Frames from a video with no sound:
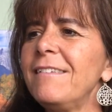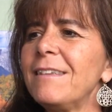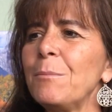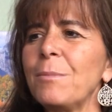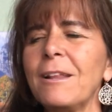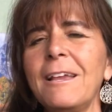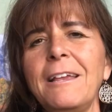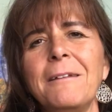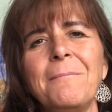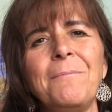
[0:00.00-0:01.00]

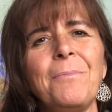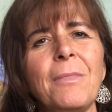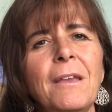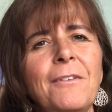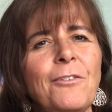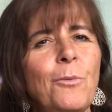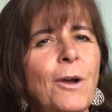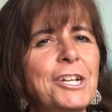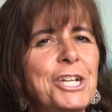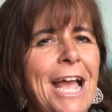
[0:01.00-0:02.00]
simply into
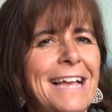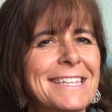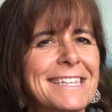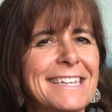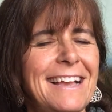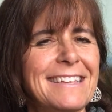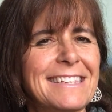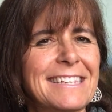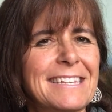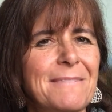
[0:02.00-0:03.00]
what jazzes
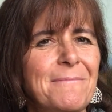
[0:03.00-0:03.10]
us.